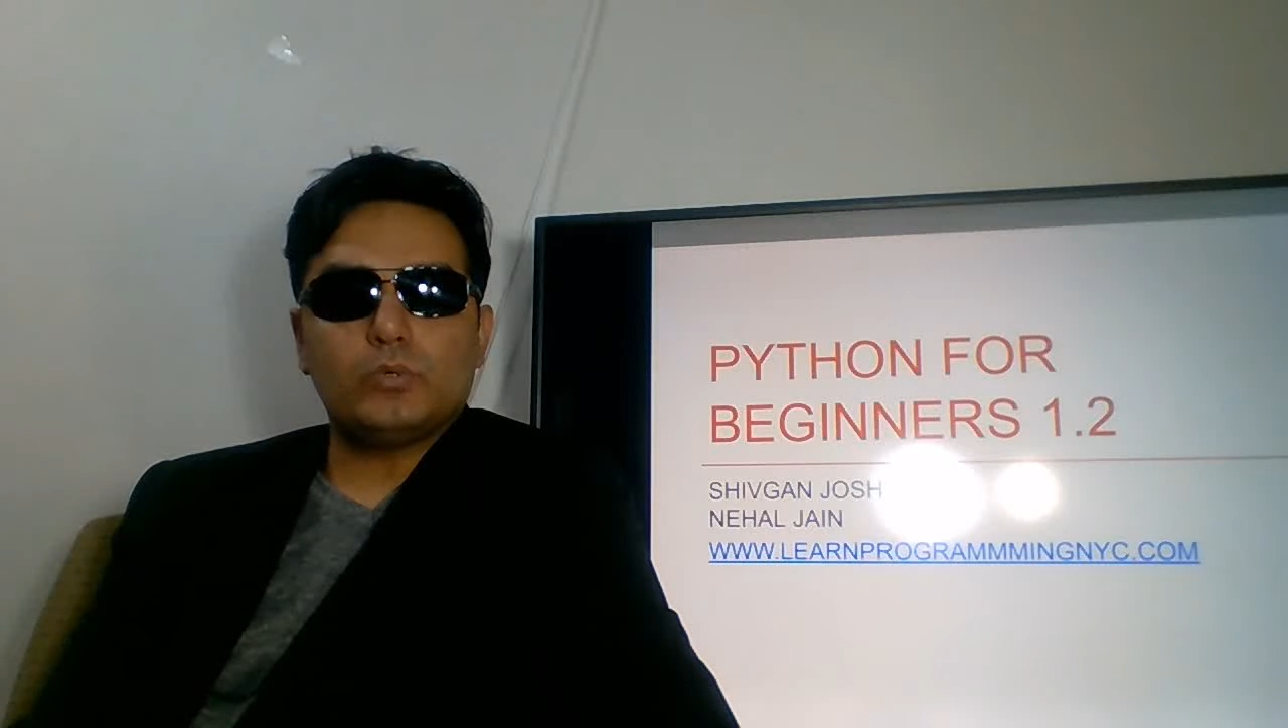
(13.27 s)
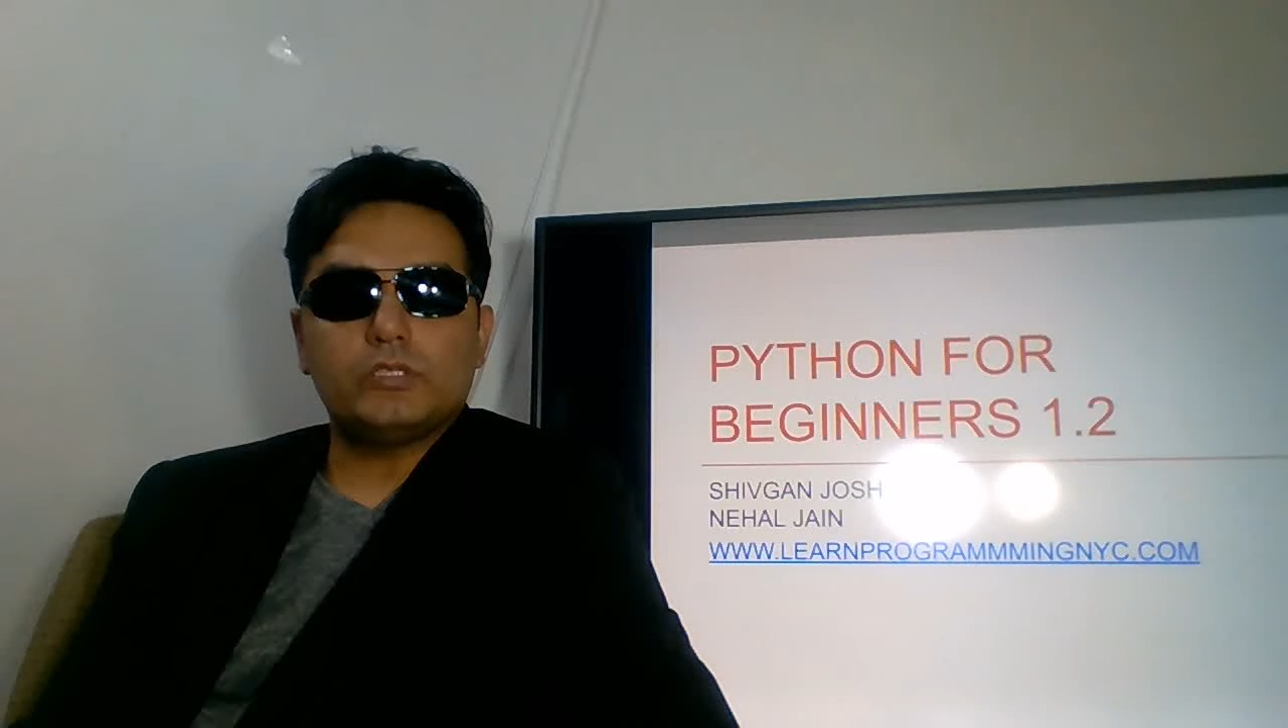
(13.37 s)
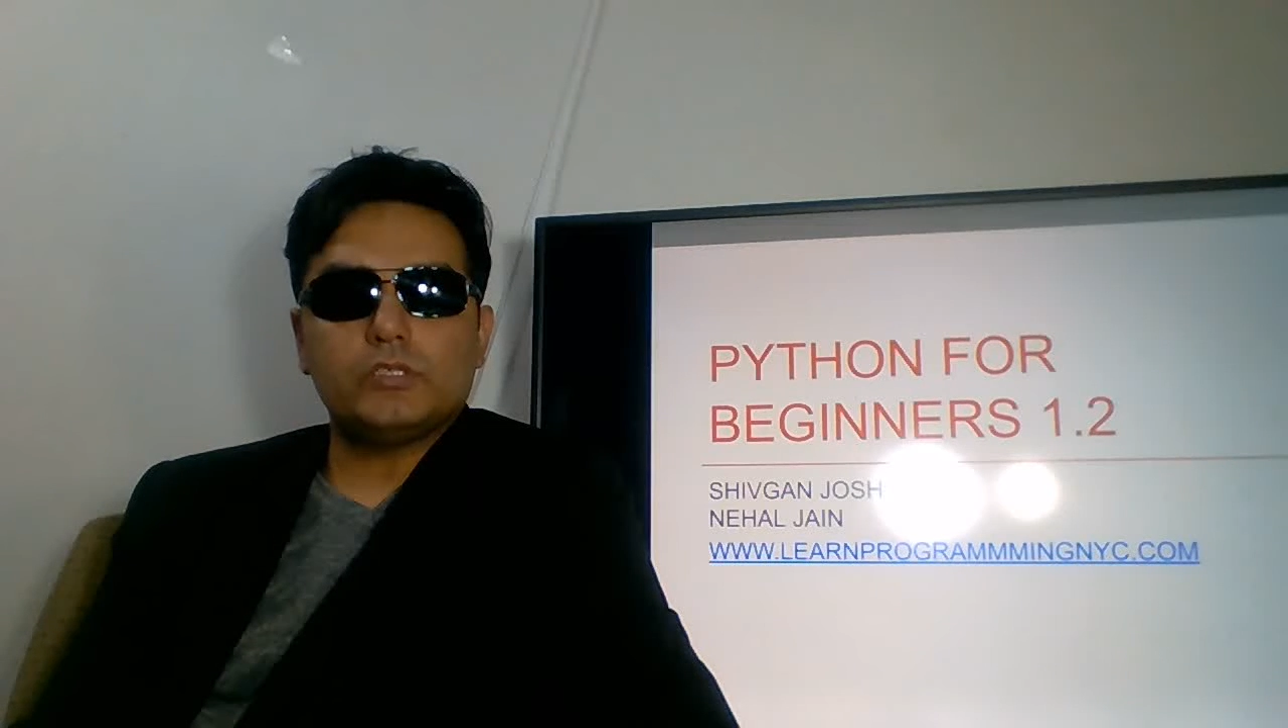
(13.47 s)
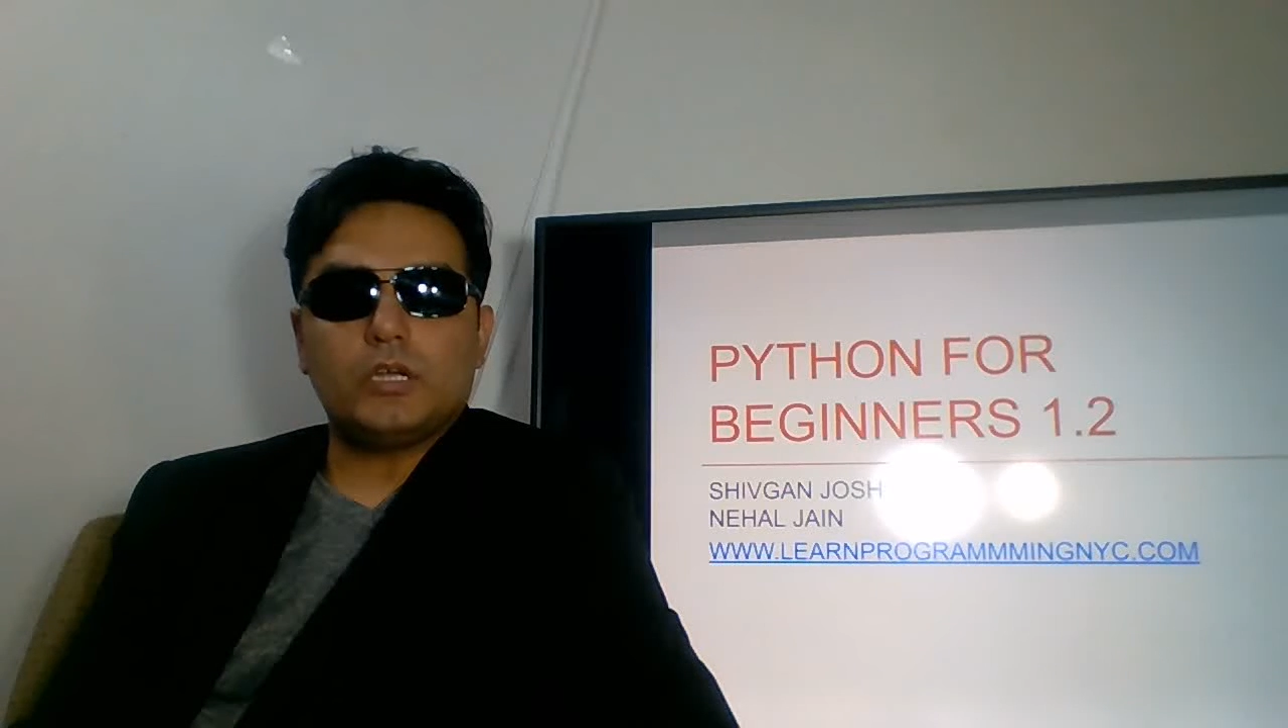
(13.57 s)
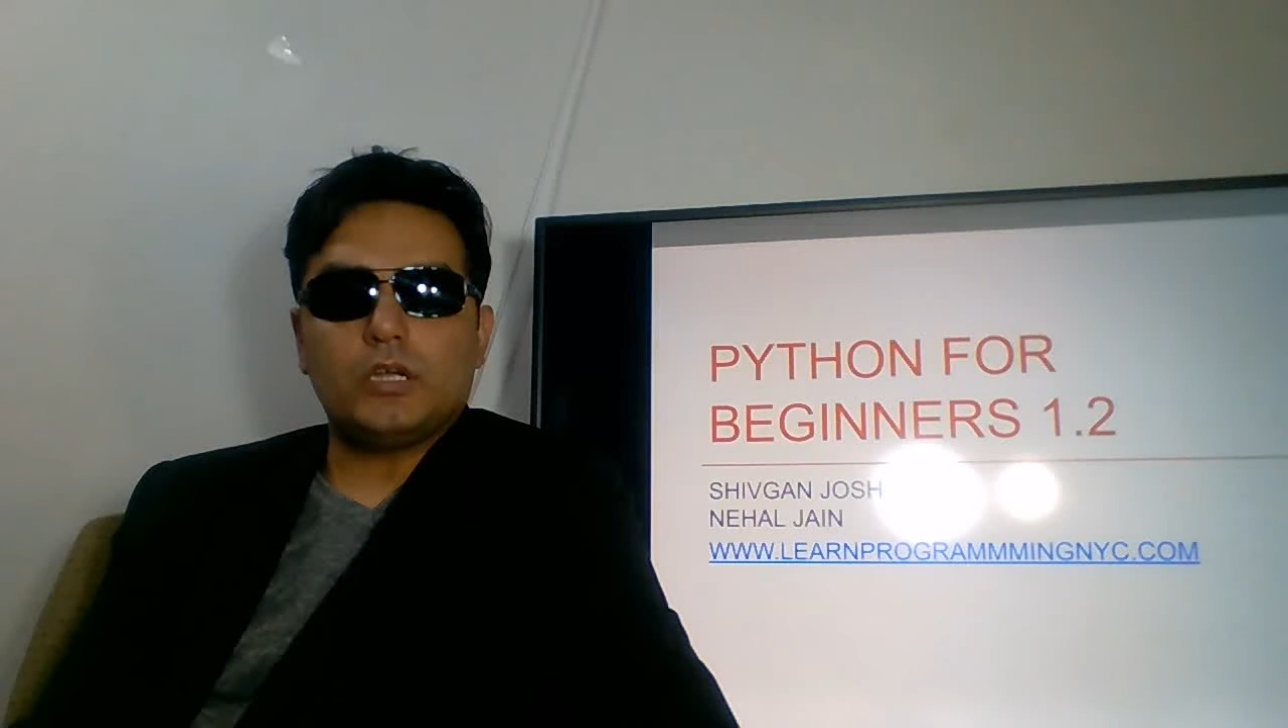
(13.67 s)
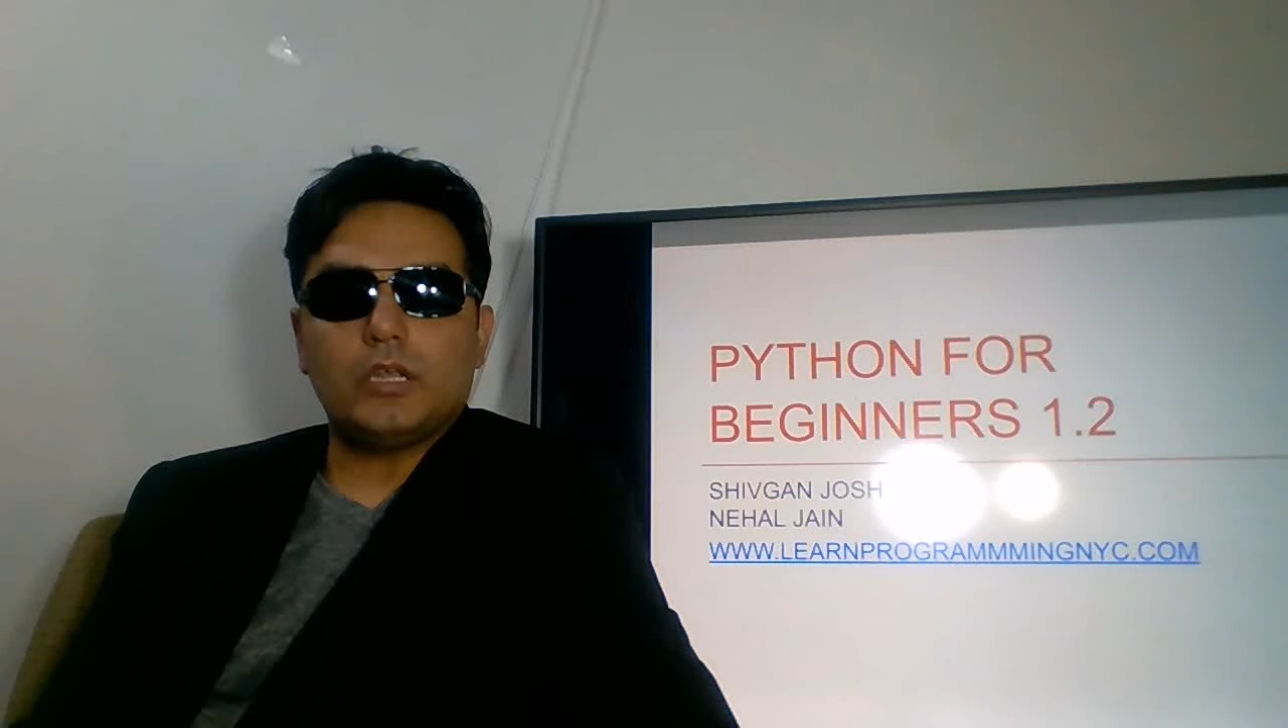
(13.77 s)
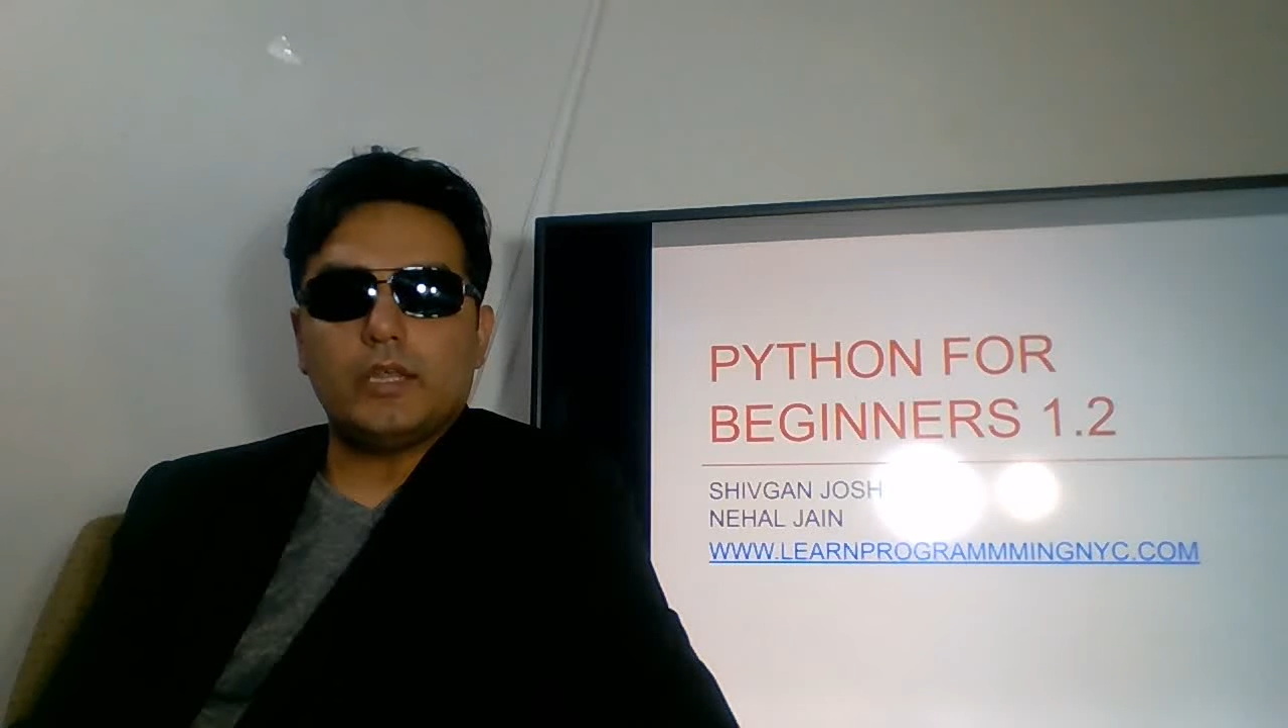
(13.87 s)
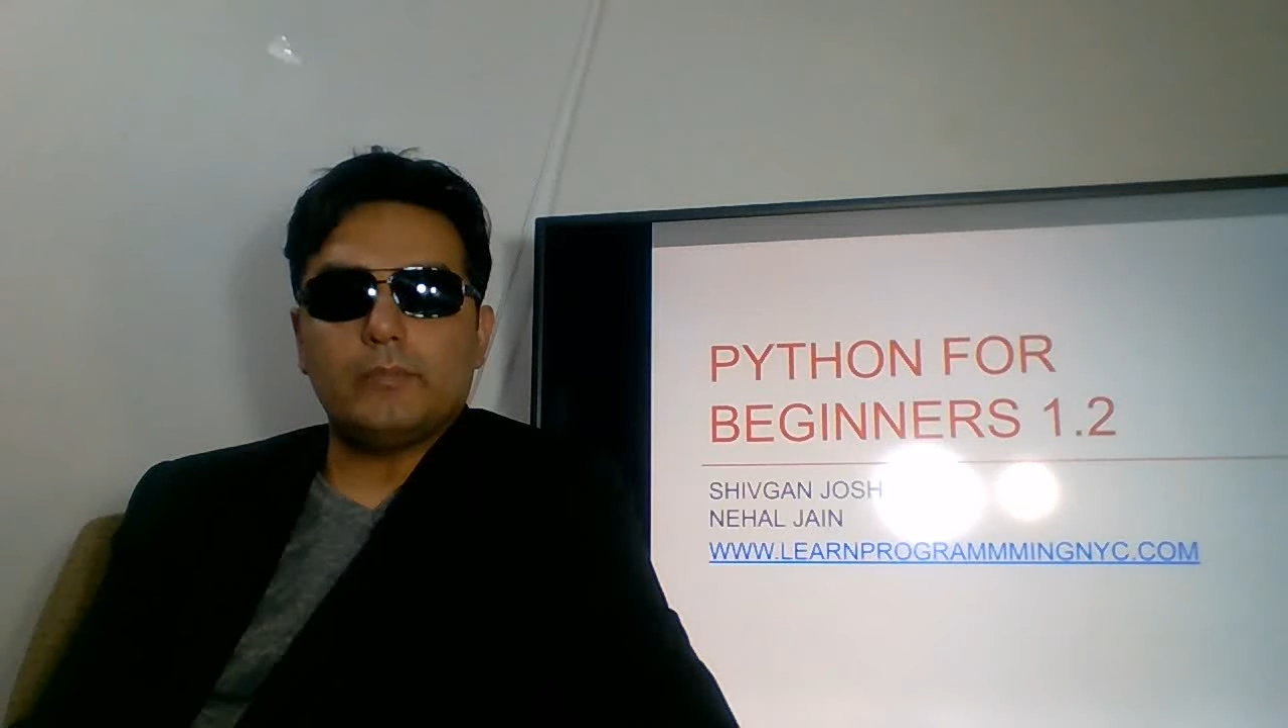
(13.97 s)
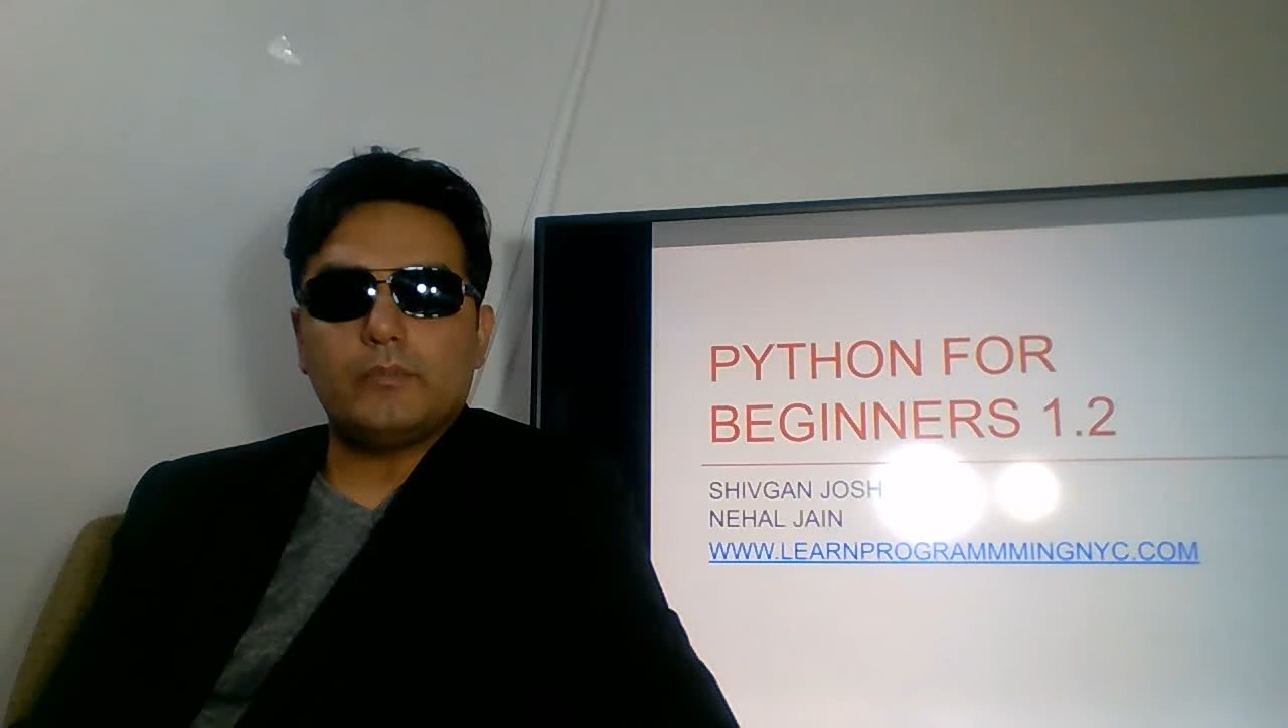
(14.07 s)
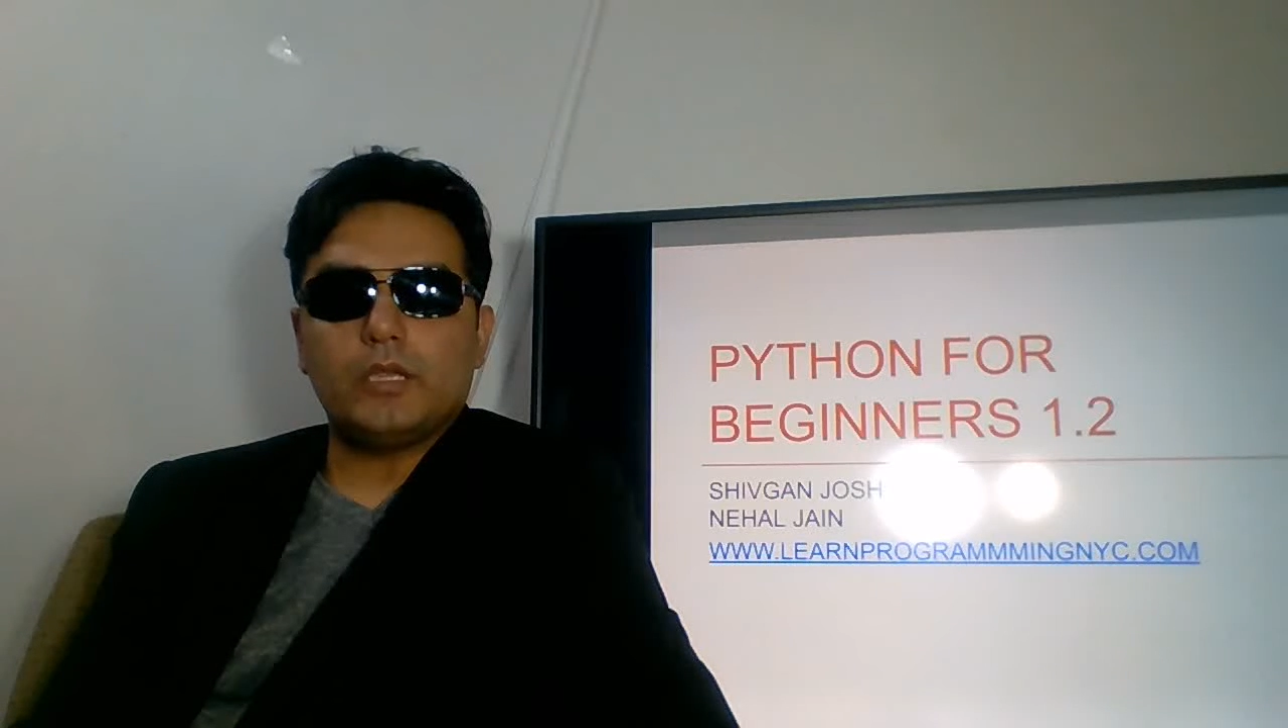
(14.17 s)
which are
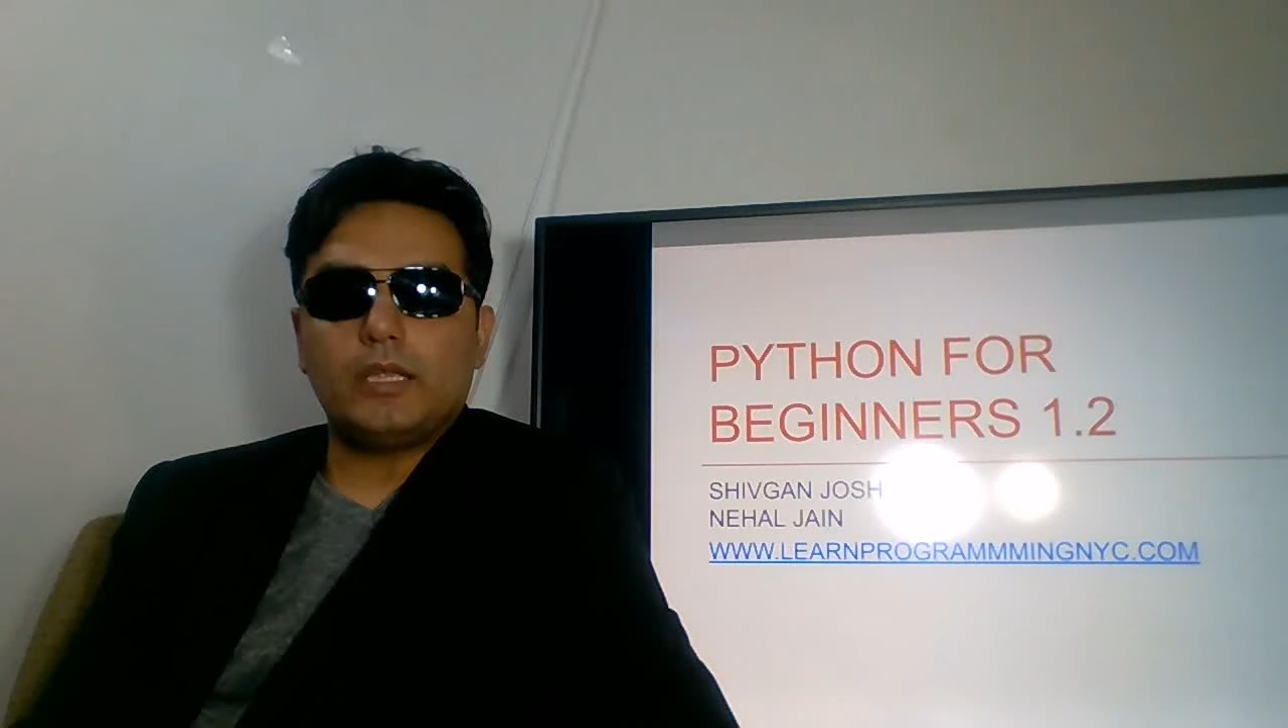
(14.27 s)
aimed